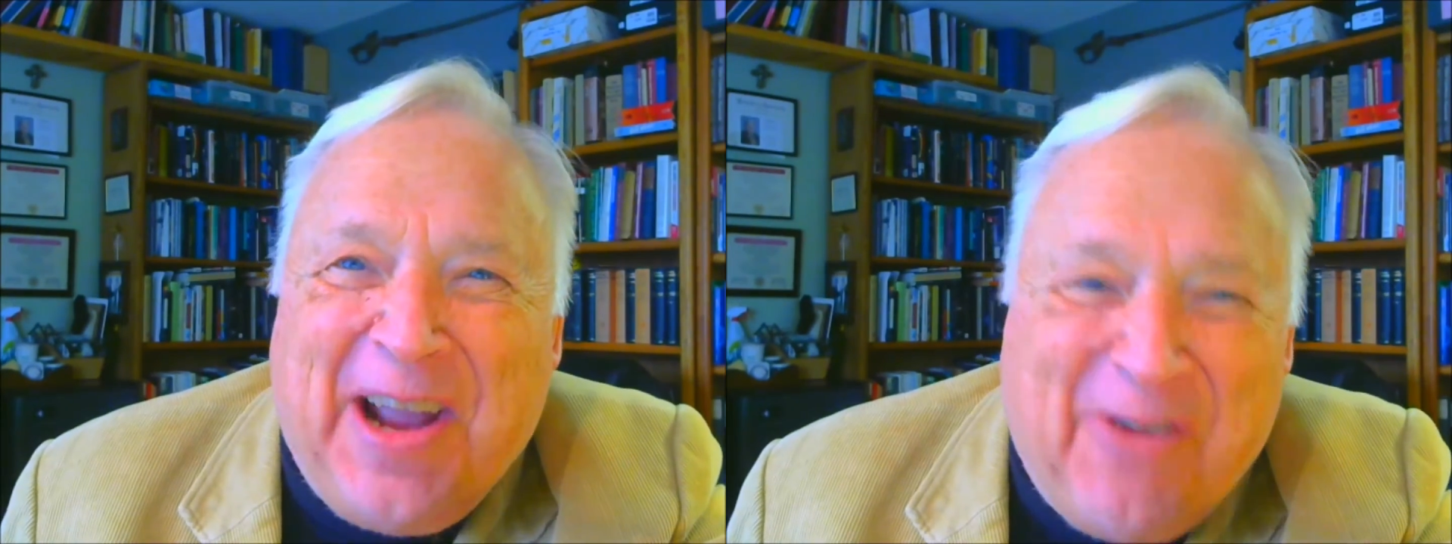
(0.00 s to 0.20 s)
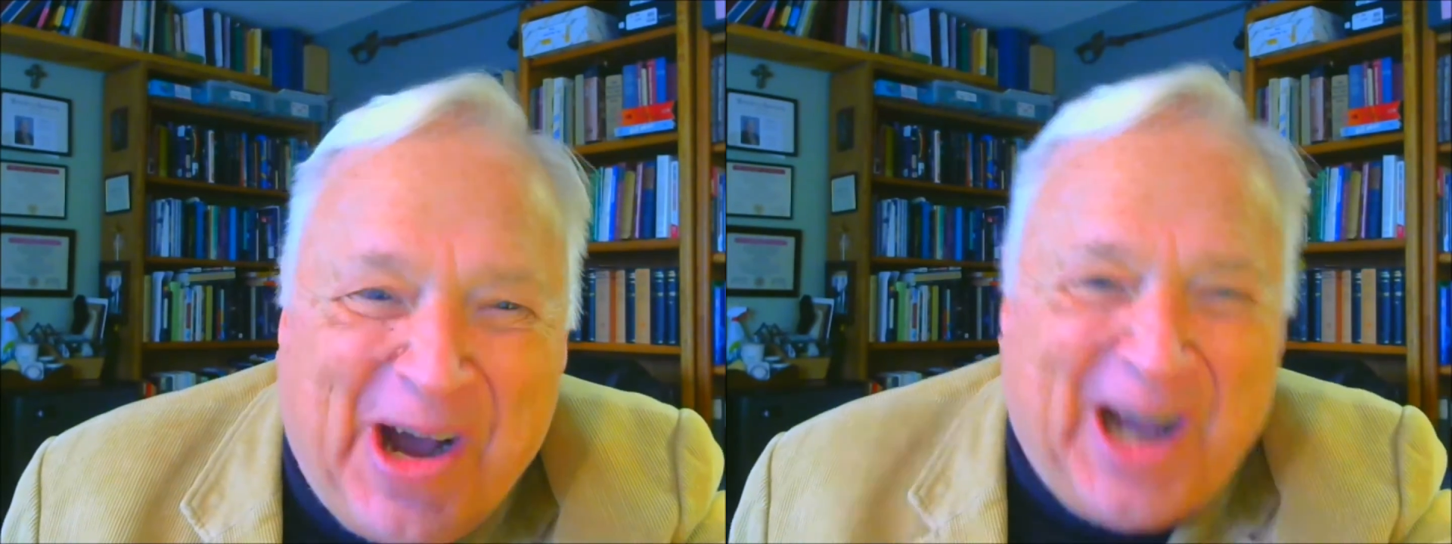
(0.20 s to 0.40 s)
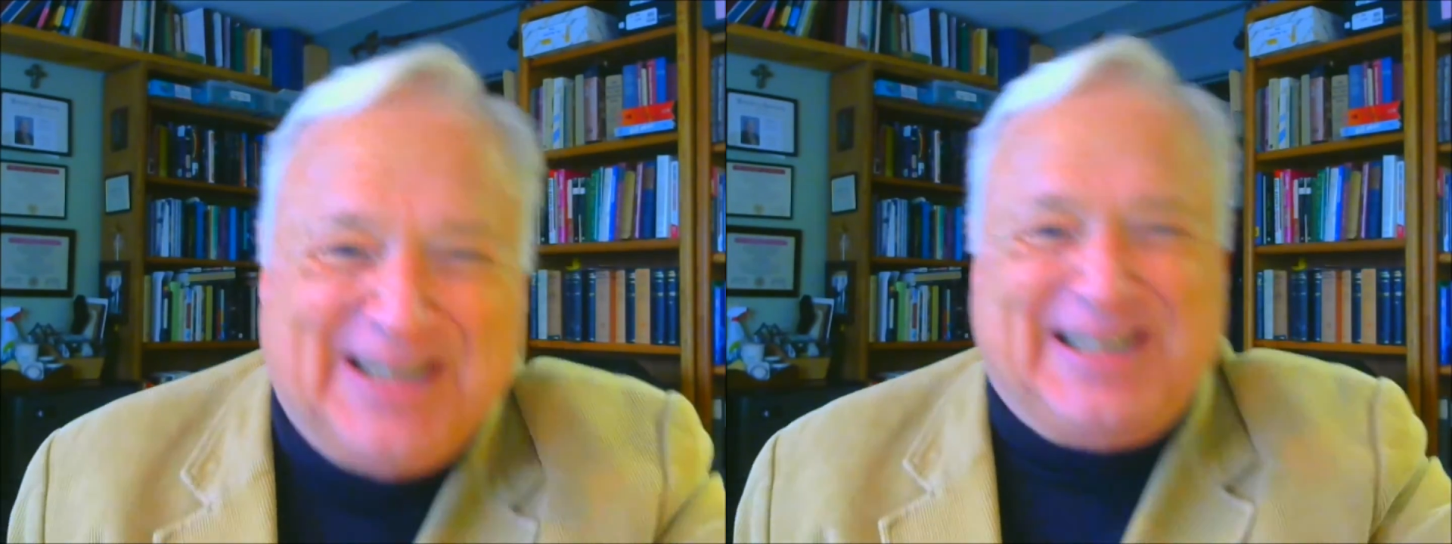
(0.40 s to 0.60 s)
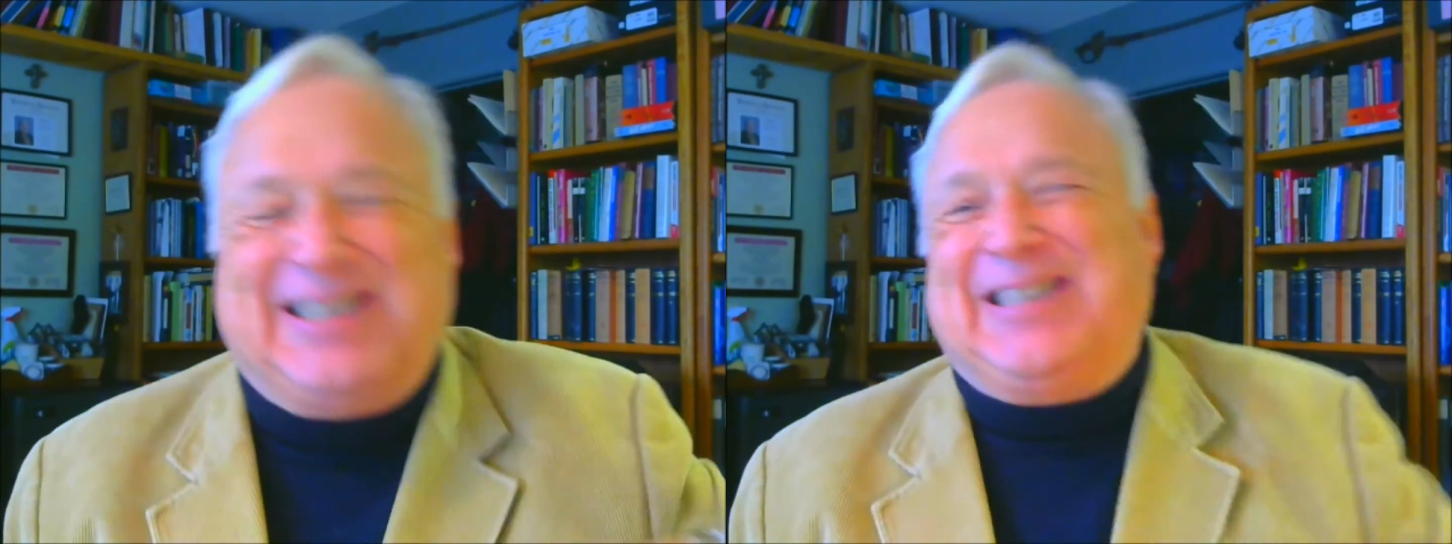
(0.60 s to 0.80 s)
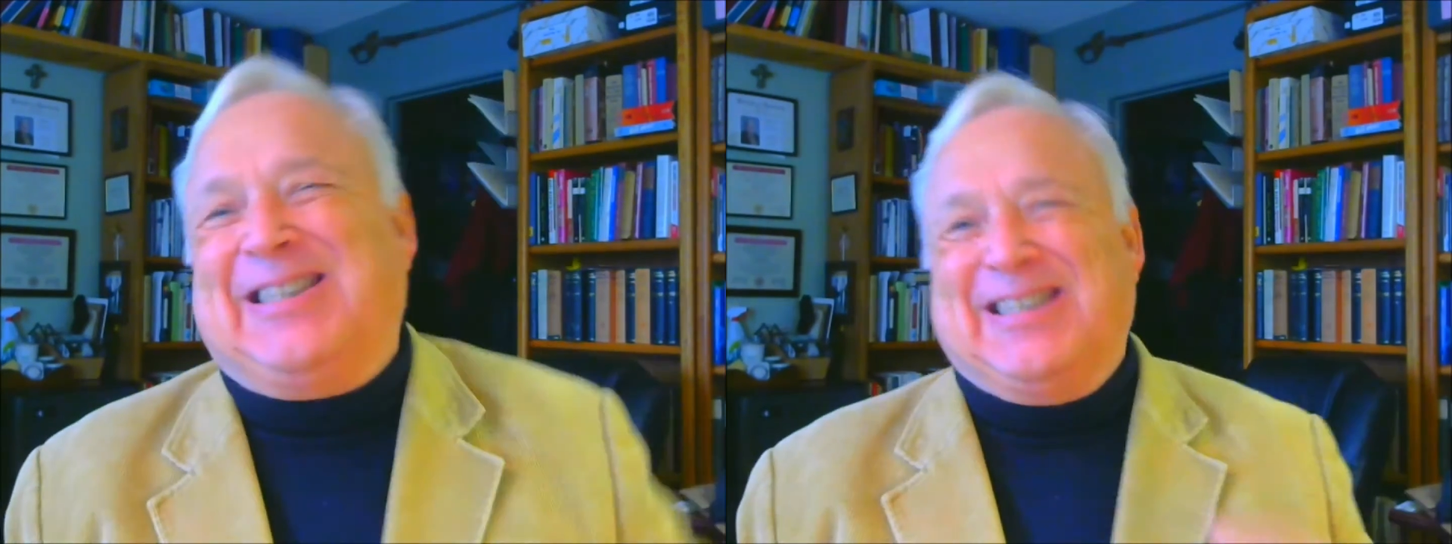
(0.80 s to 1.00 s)

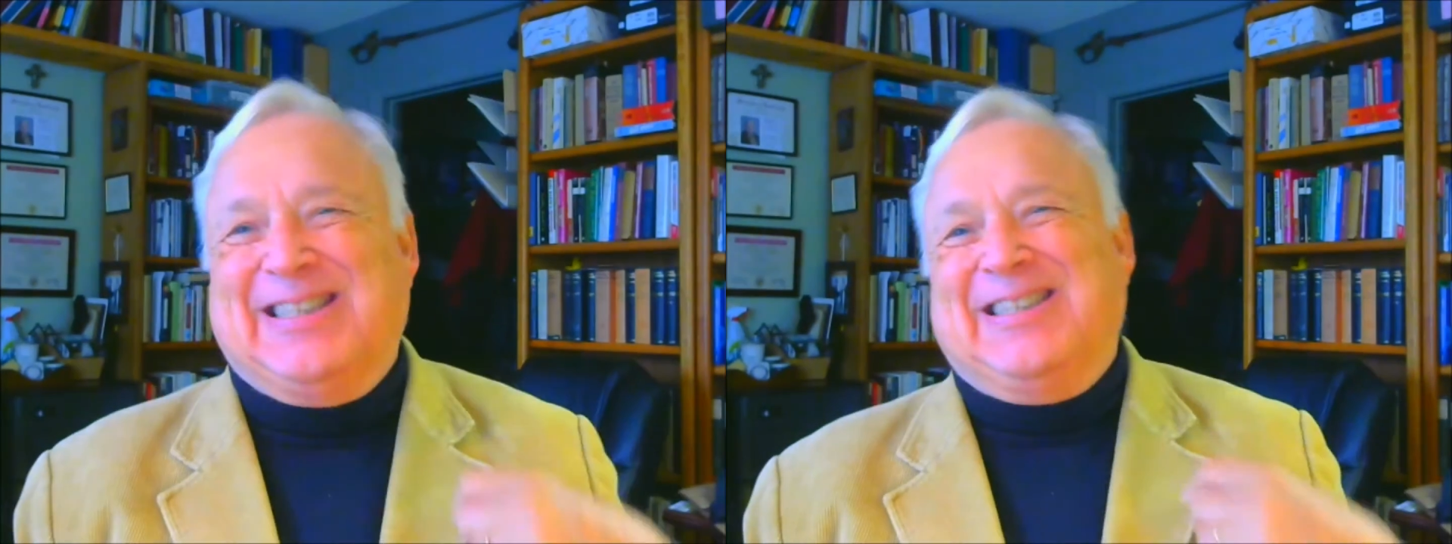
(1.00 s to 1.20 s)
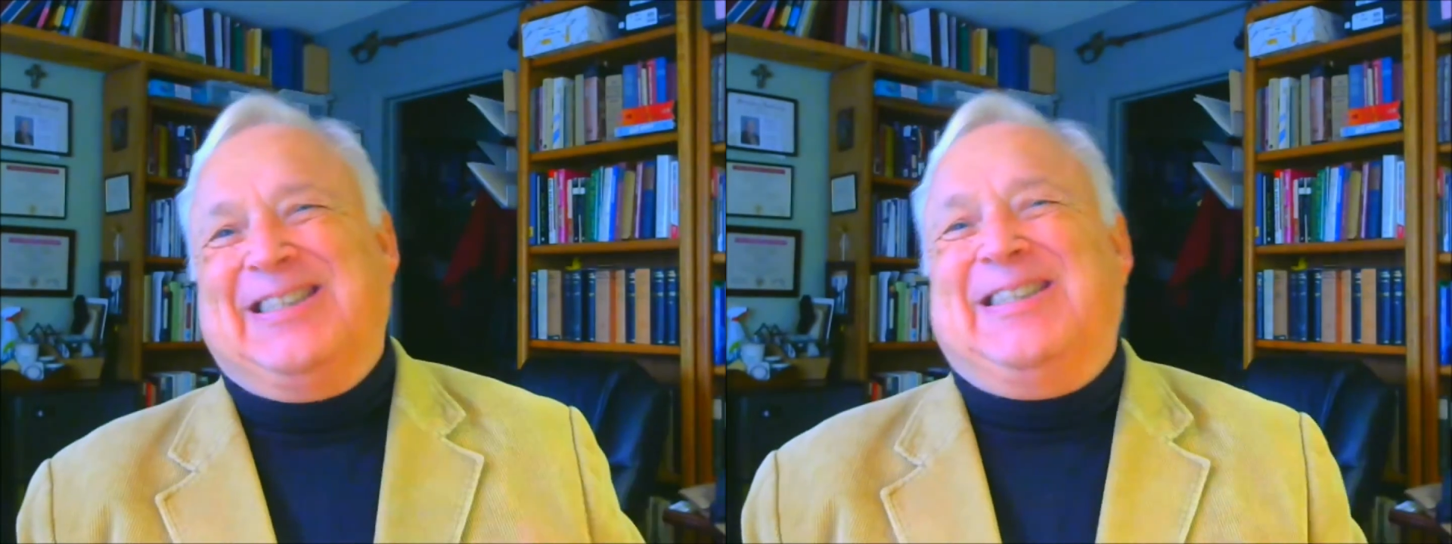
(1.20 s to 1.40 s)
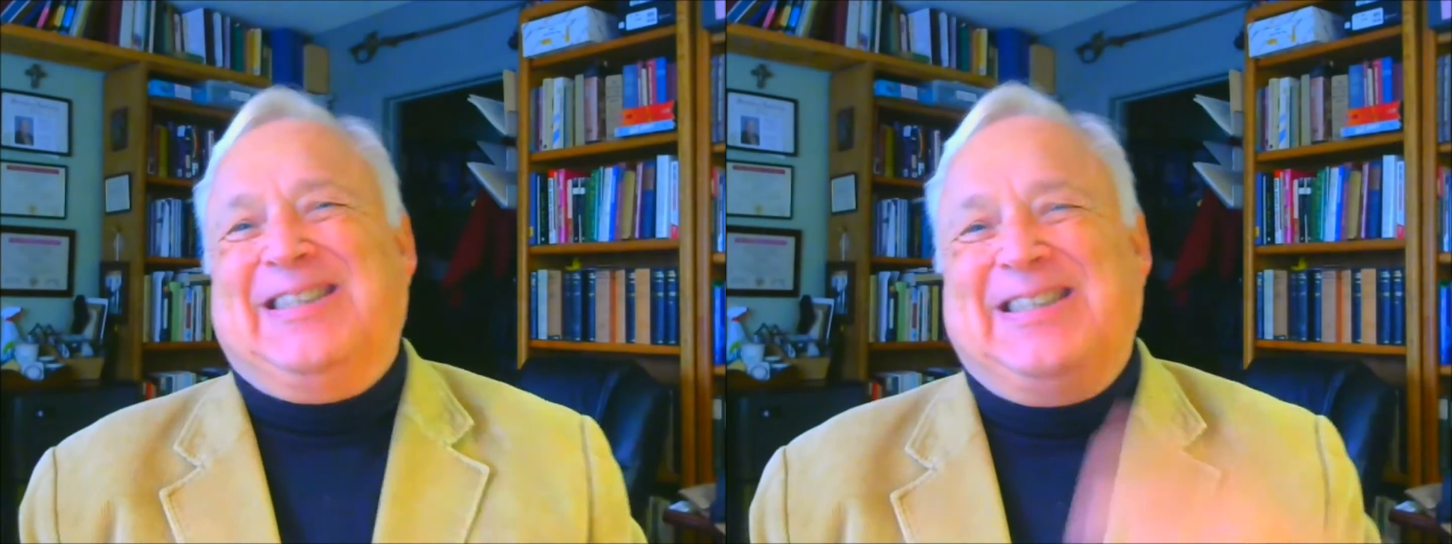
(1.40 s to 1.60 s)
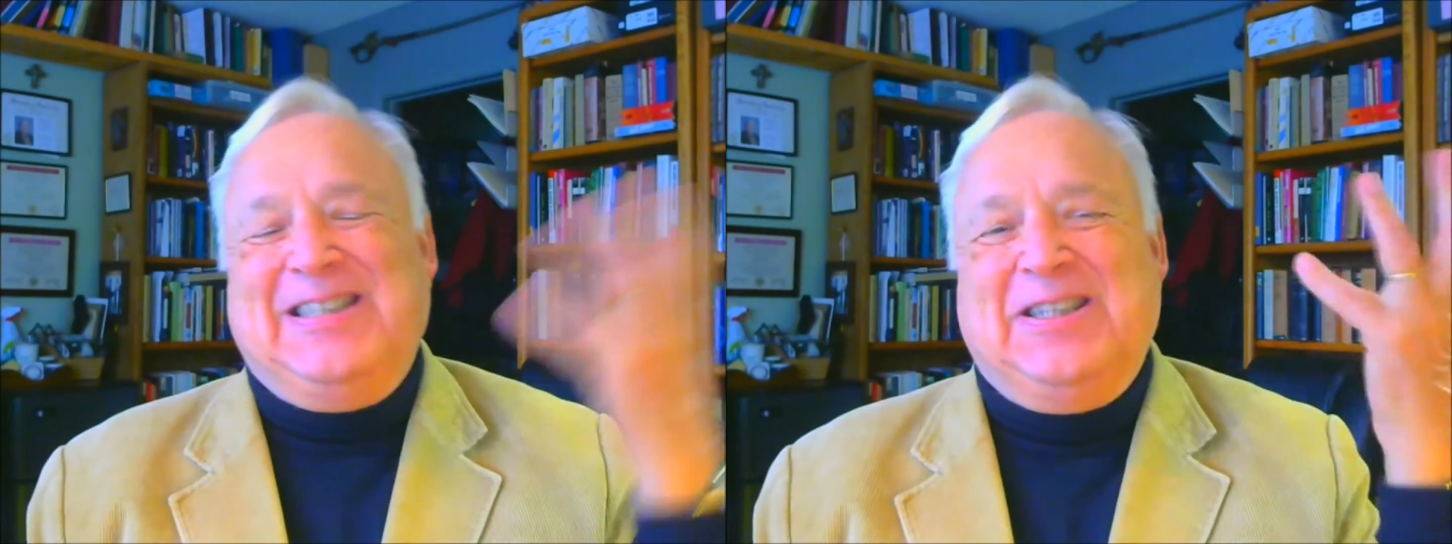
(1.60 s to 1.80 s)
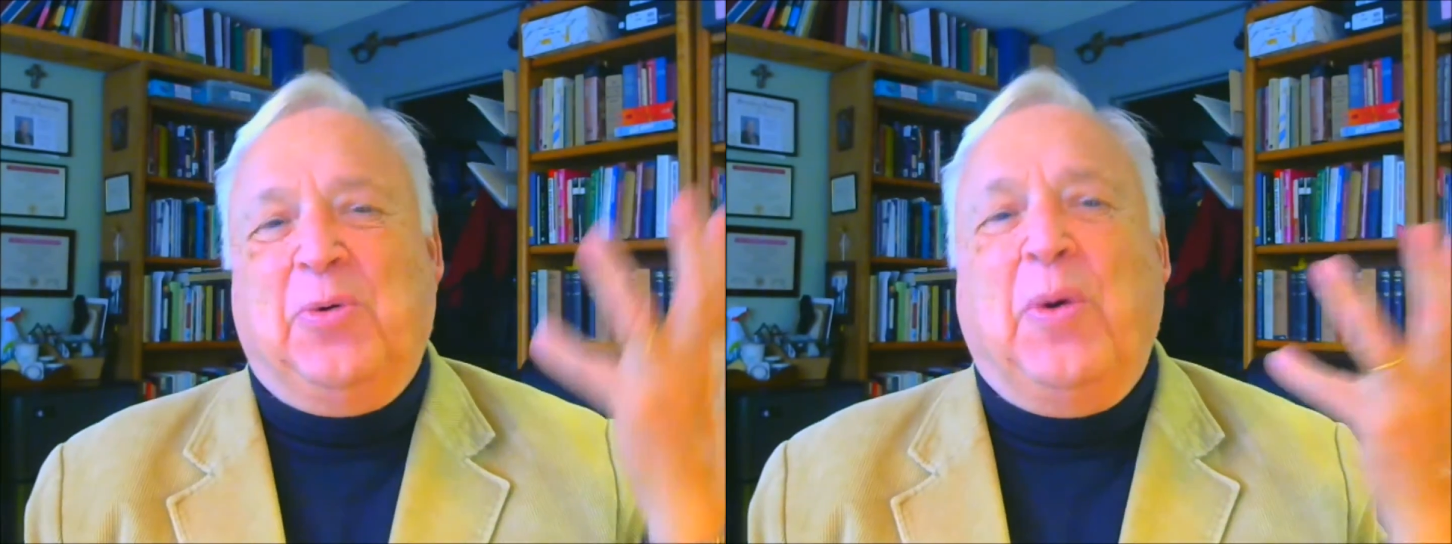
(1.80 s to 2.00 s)
watch.
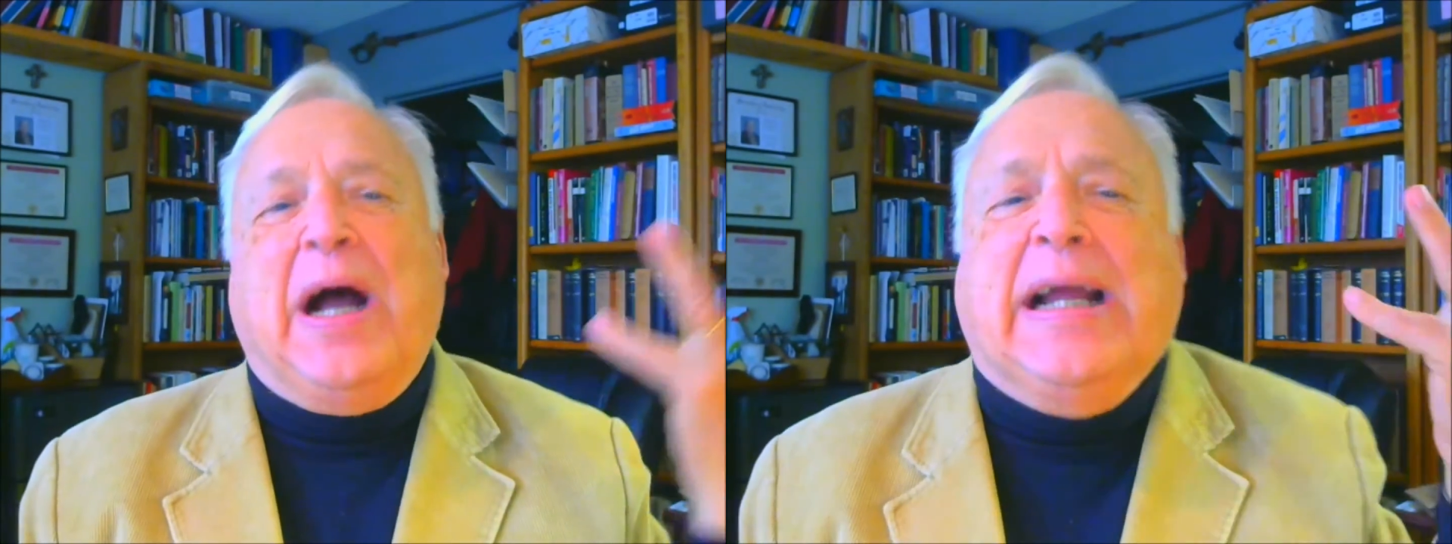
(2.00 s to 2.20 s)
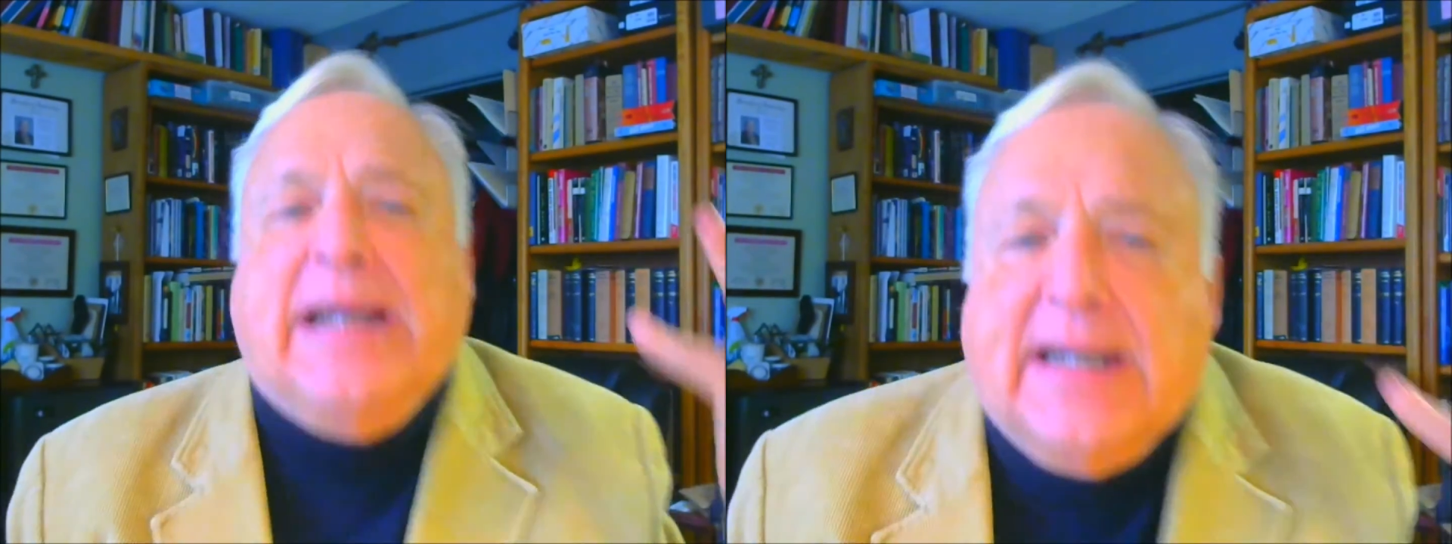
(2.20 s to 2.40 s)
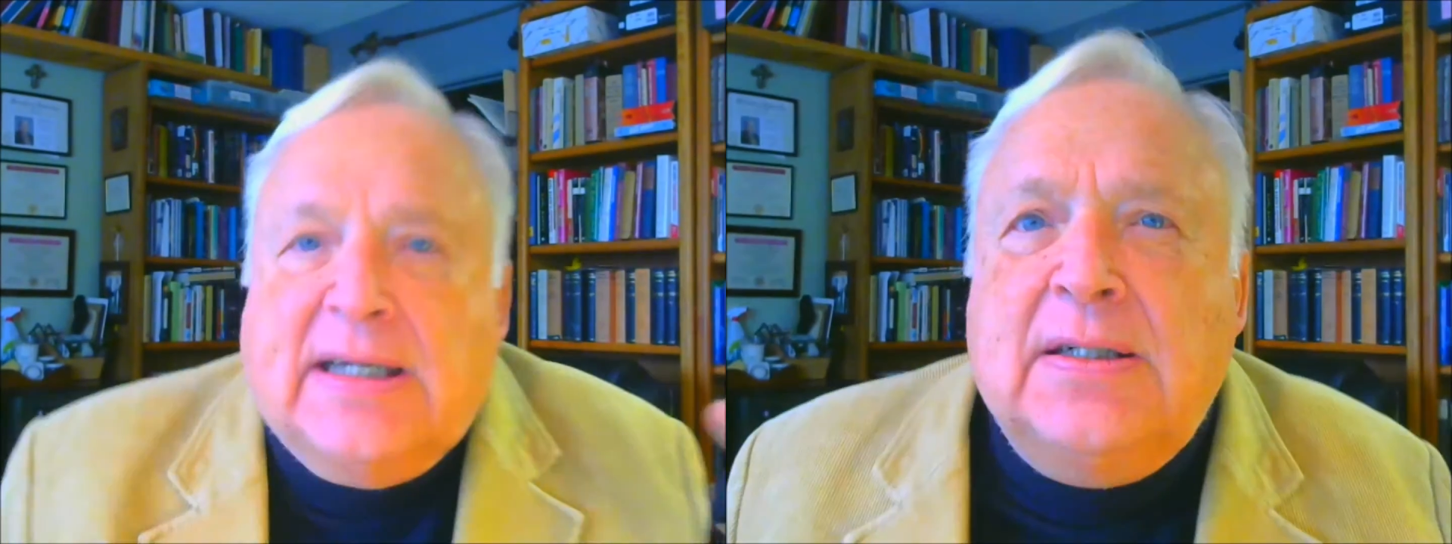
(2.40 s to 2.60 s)
Why?